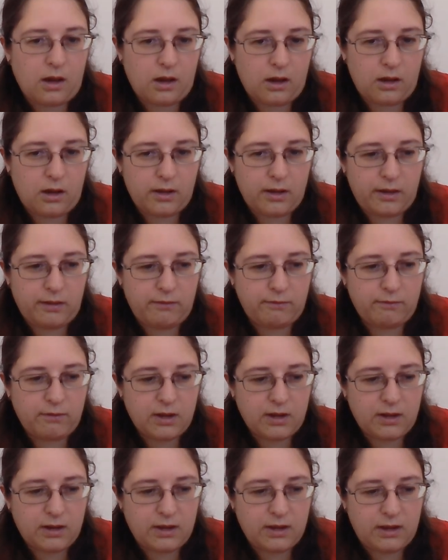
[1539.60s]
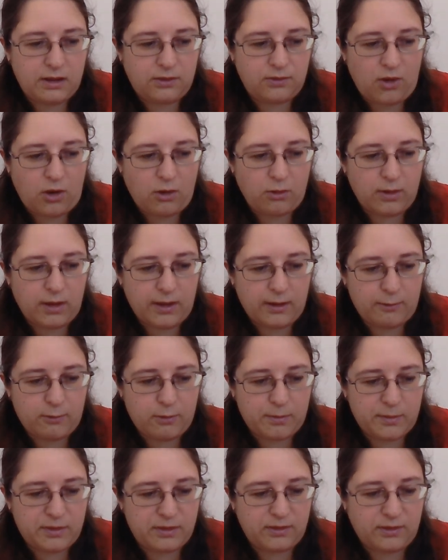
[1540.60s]
I really don't like
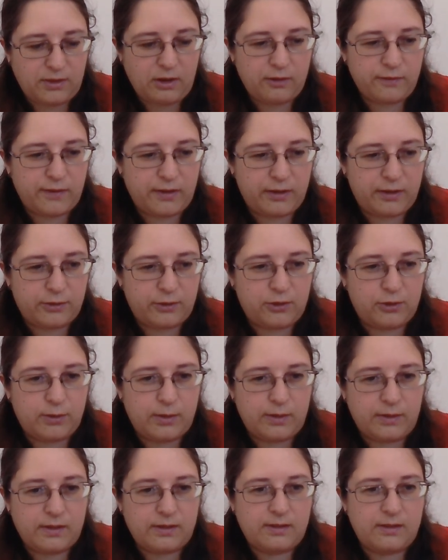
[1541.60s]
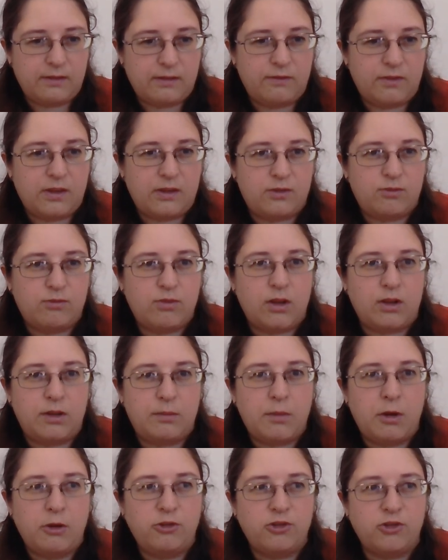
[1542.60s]
what Mrs. Delvile is doing. There's real
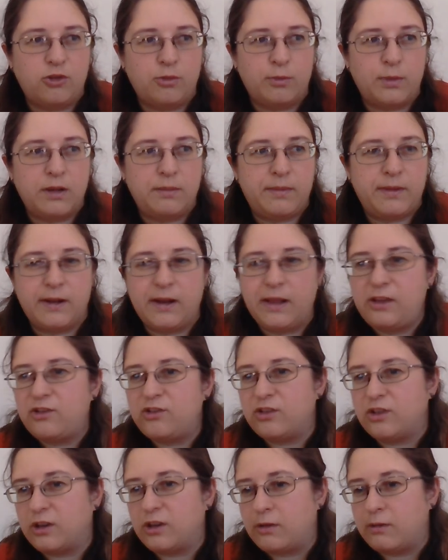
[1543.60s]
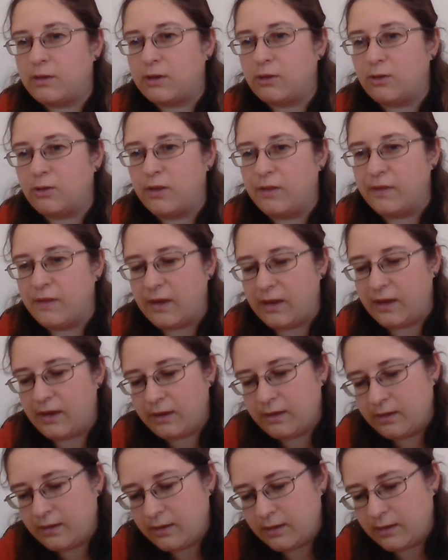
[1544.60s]
emotional manipulation going on in there